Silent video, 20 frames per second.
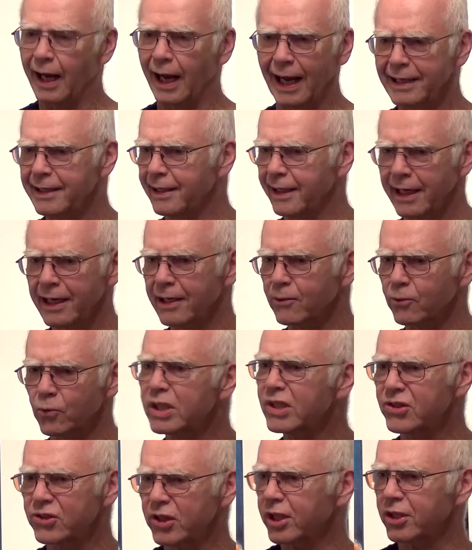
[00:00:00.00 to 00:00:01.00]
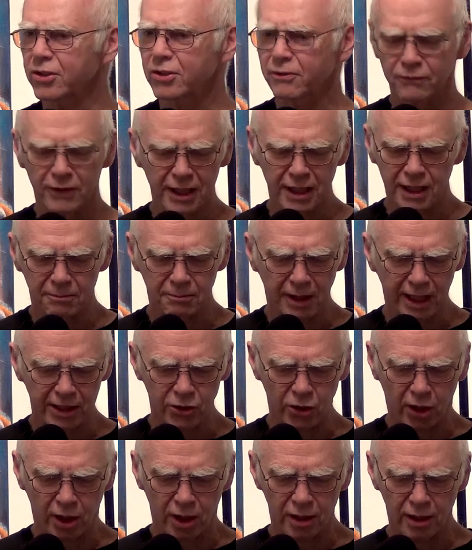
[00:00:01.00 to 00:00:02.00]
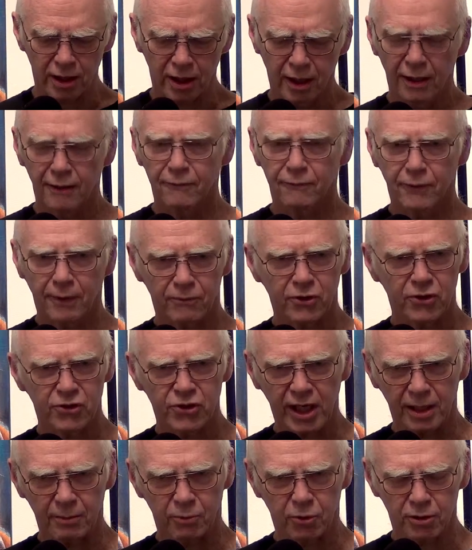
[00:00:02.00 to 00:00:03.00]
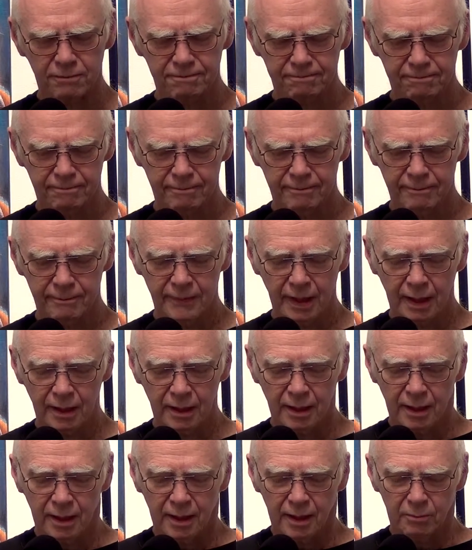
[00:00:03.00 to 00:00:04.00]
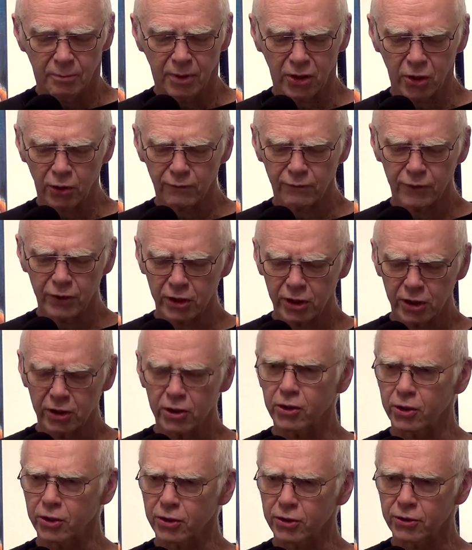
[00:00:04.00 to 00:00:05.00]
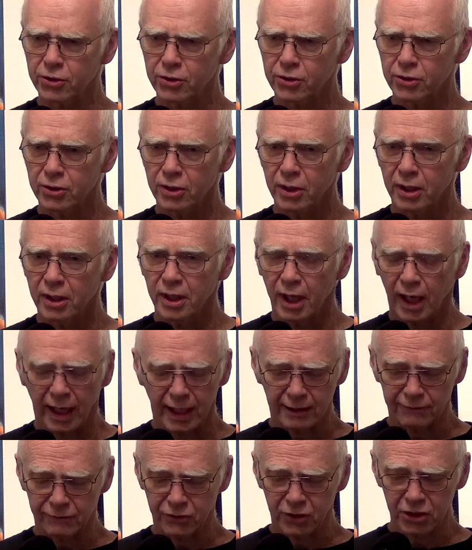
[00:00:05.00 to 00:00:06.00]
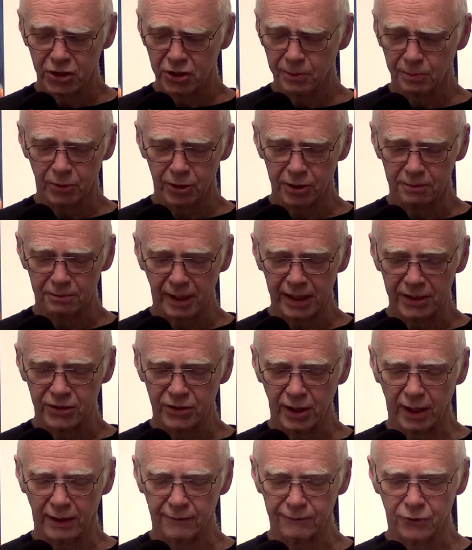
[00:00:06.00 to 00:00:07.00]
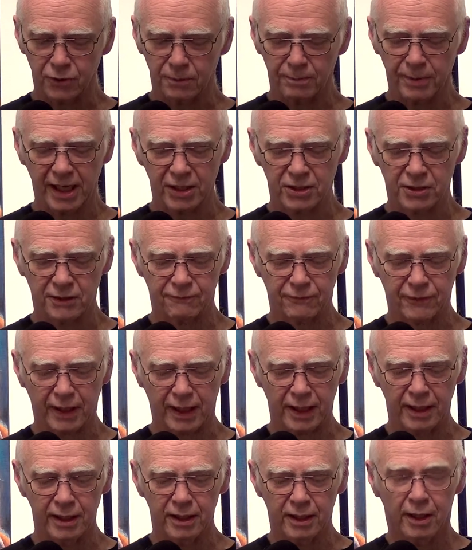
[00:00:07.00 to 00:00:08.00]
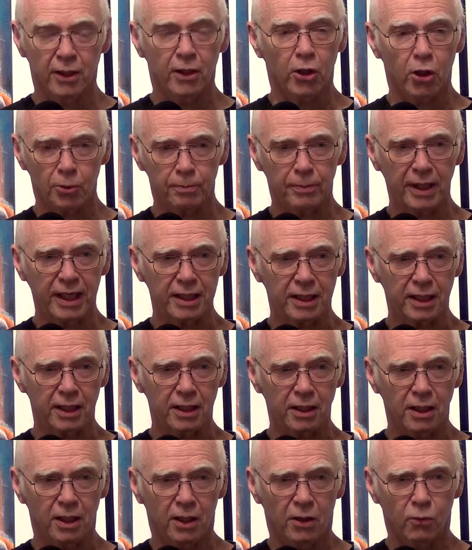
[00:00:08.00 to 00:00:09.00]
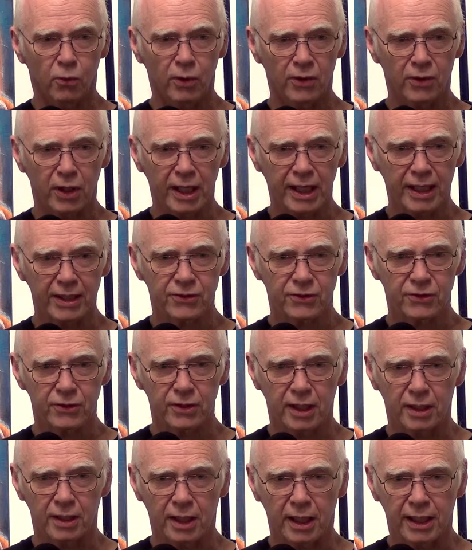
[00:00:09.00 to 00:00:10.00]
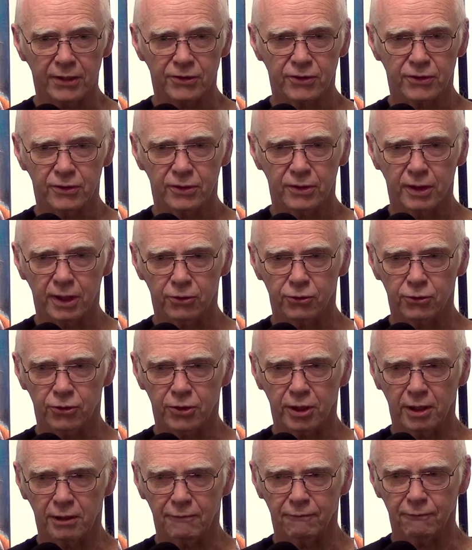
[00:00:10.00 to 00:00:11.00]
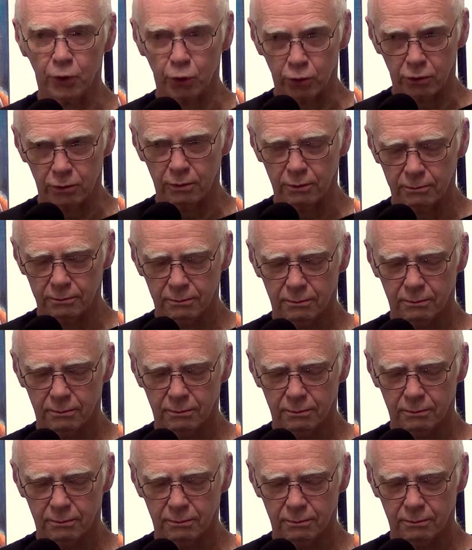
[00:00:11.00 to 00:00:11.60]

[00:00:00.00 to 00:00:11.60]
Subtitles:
I can't resist feeding my dog from the table. But over the years, I have disciplined myself to pacify her begging with less and less interesting food.